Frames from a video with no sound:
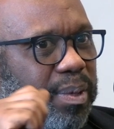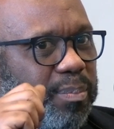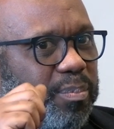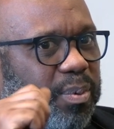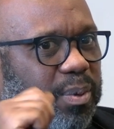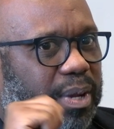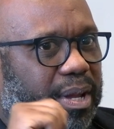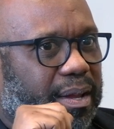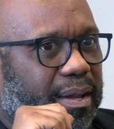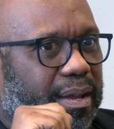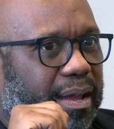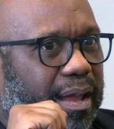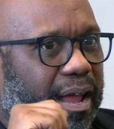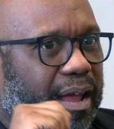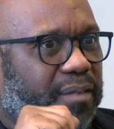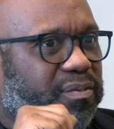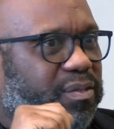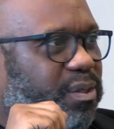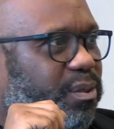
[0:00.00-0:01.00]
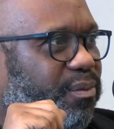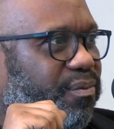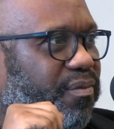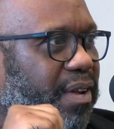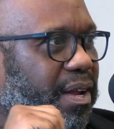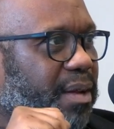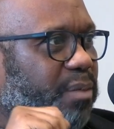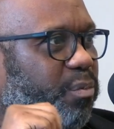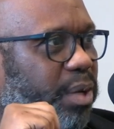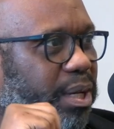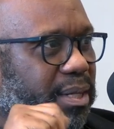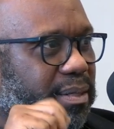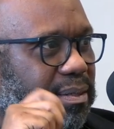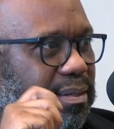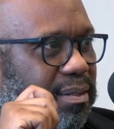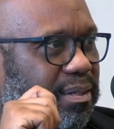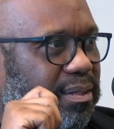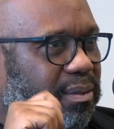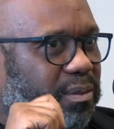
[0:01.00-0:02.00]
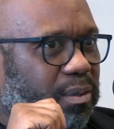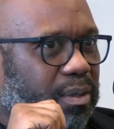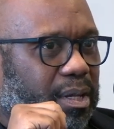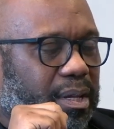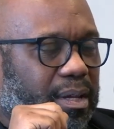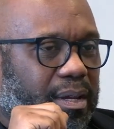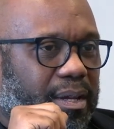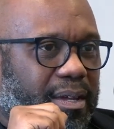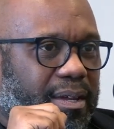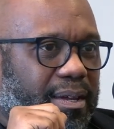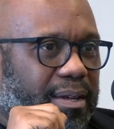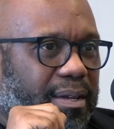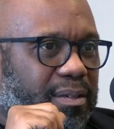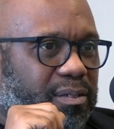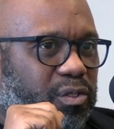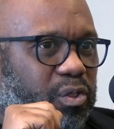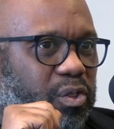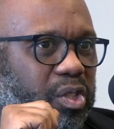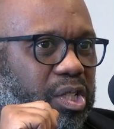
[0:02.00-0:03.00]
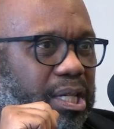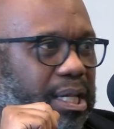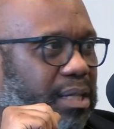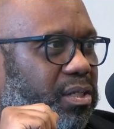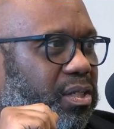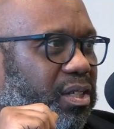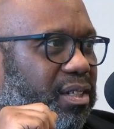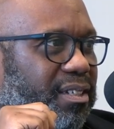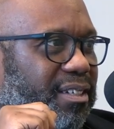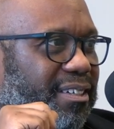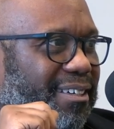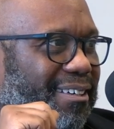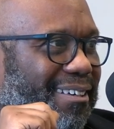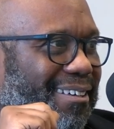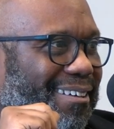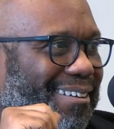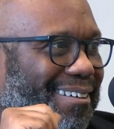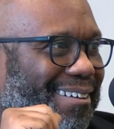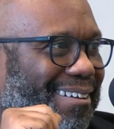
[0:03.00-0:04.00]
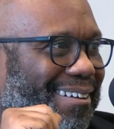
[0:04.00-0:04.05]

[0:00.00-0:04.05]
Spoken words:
people have to find ways to strategically